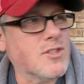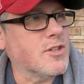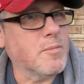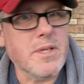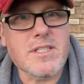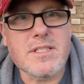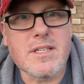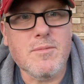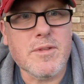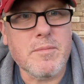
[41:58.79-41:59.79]
So you'll be
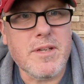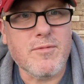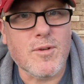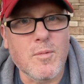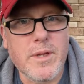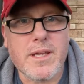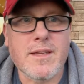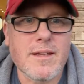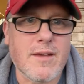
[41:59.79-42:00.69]
sitting with me week,